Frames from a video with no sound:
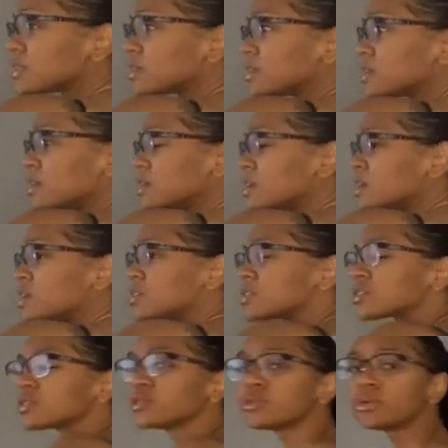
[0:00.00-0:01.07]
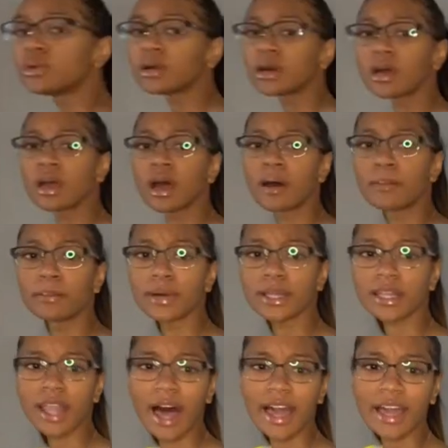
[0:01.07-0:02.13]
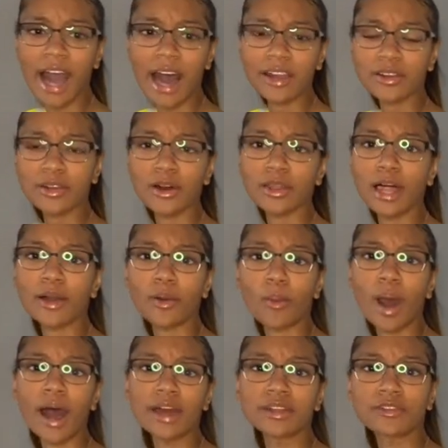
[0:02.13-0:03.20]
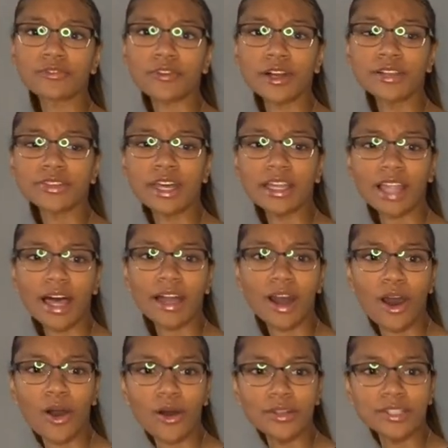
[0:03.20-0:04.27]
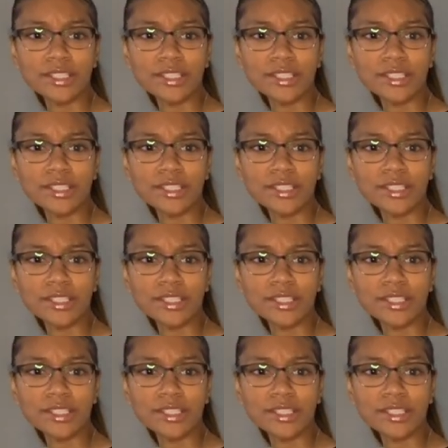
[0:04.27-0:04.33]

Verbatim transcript: too but like i don't know like why in the front they like all just like